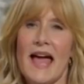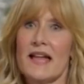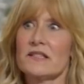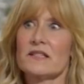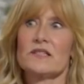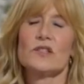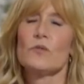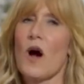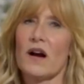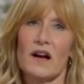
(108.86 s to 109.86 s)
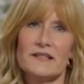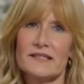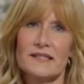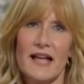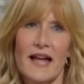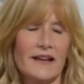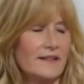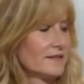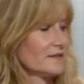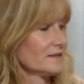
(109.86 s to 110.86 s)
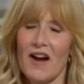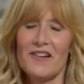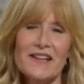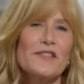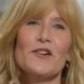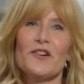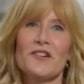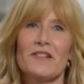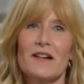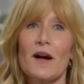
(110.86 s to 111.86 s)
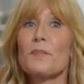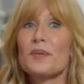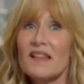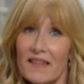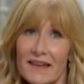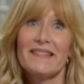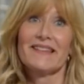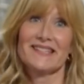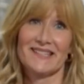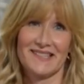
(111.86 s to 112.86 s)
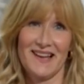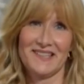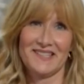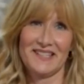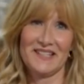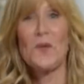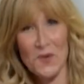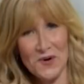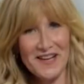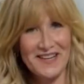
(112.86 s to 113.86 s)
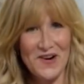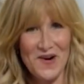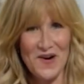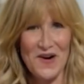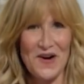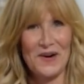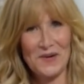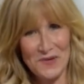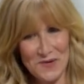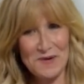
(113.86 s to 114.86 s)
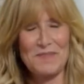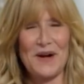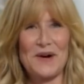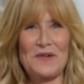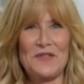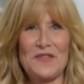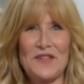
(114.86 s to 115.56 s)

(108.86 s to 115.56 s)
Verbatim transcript: And you walk on set, are either completely disgusted or in awe or both